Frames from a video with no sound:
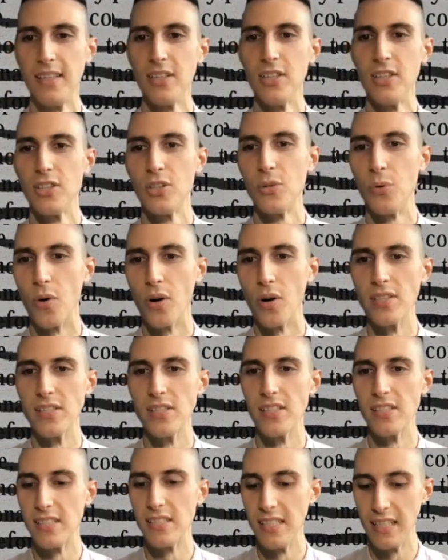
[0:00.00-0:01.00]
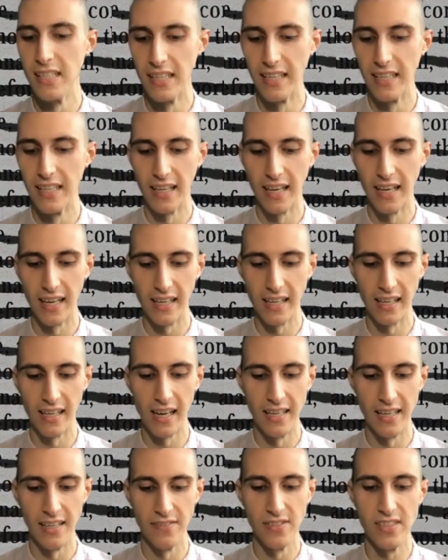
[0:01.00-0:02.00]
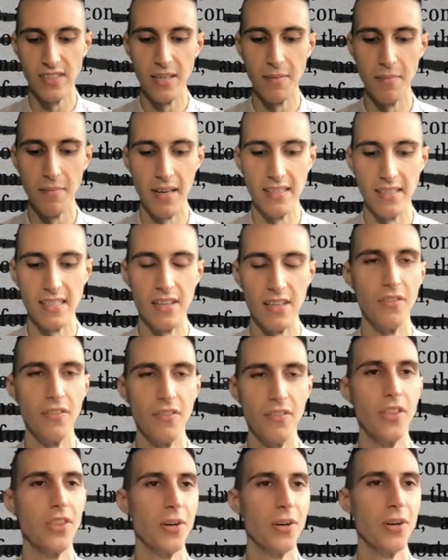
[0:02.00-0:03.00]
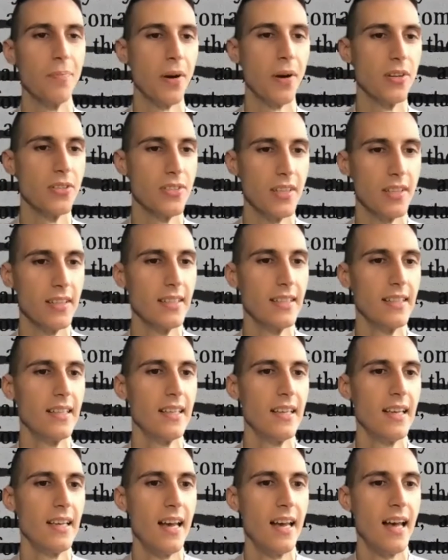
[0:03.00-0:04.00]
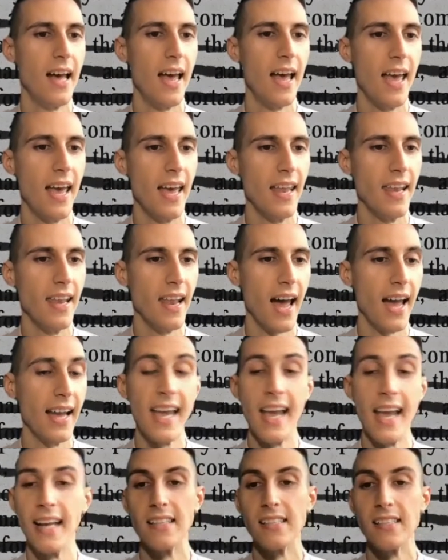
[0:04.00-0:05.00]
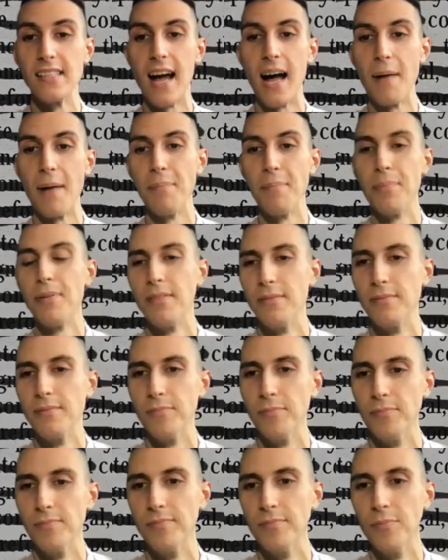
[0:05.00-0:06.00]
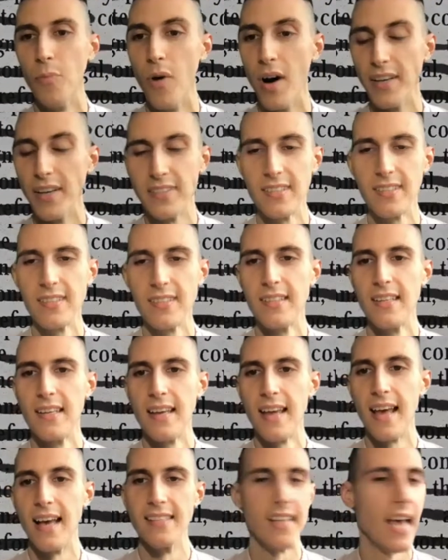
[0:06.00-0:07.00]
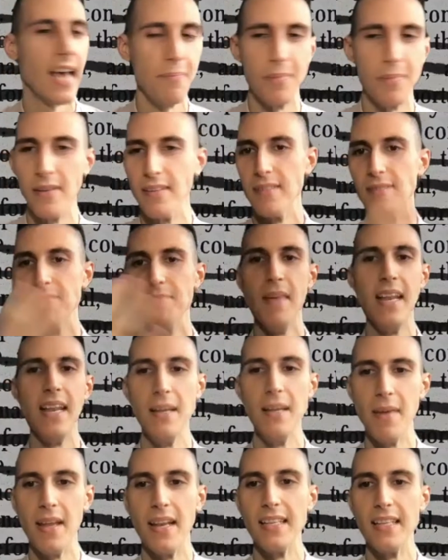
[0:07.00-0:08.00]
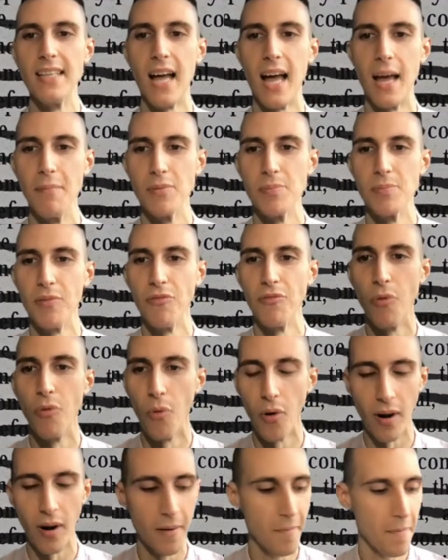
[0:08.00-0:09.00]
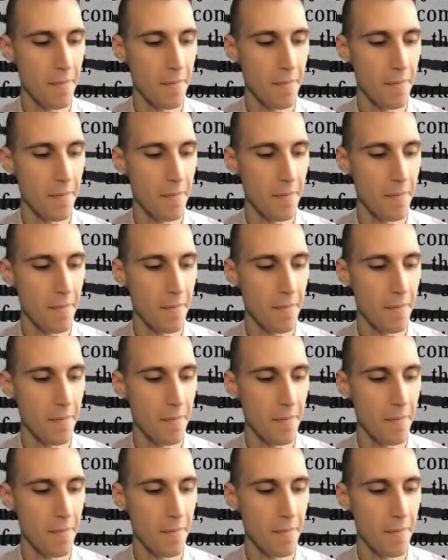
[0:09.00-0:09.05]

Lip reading: towards the ceiling and I can kind of see myself in third person. And I can't stop what has happened many, many times before.